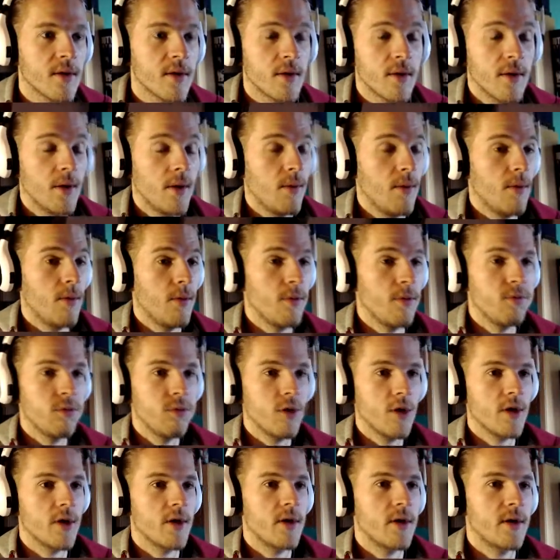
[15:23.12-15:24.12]
Oh,
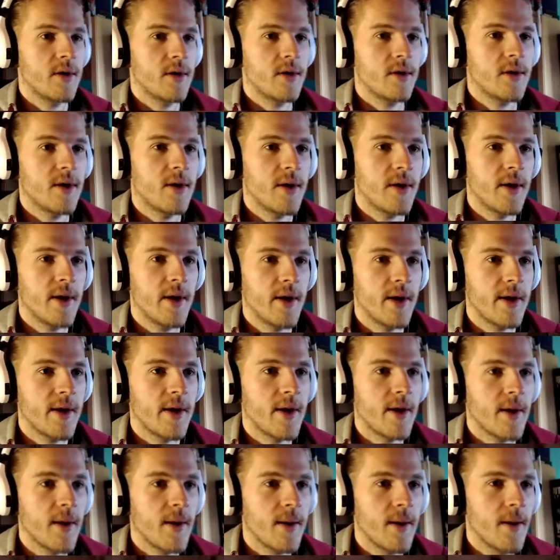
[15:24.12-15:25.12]
what the
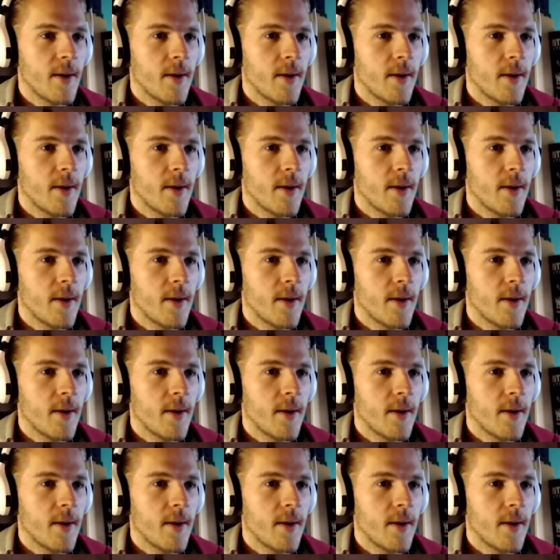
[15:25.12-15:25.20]
hell?